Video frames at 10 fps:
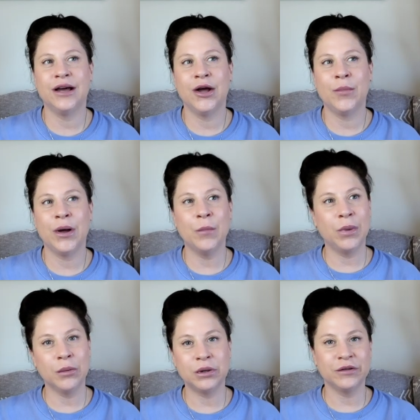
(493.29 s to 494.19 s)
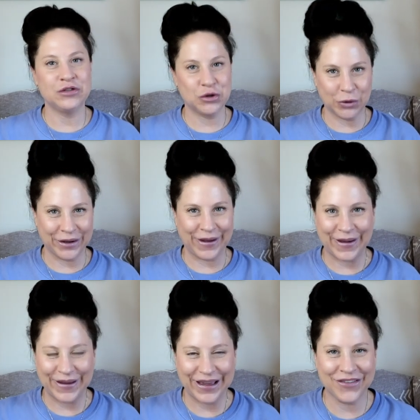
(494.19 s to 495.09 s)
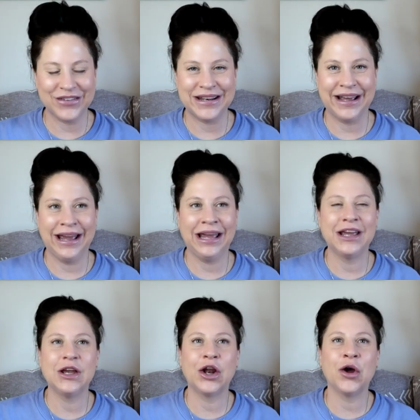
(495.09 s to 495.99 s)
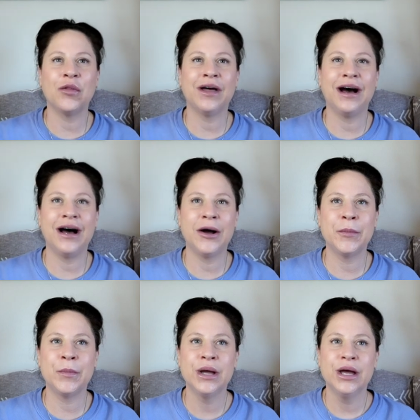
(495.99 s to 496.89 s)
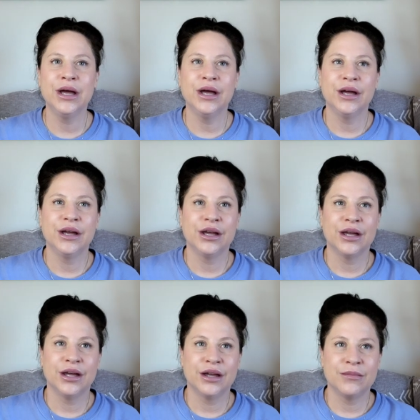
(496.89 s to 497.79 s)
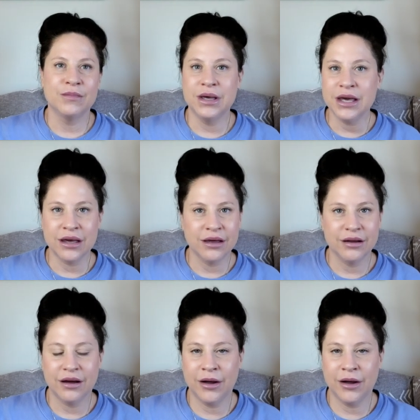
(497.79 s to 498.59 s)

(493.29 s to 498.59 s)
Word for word: um, a bubble of joy every day. You know, that I'm me.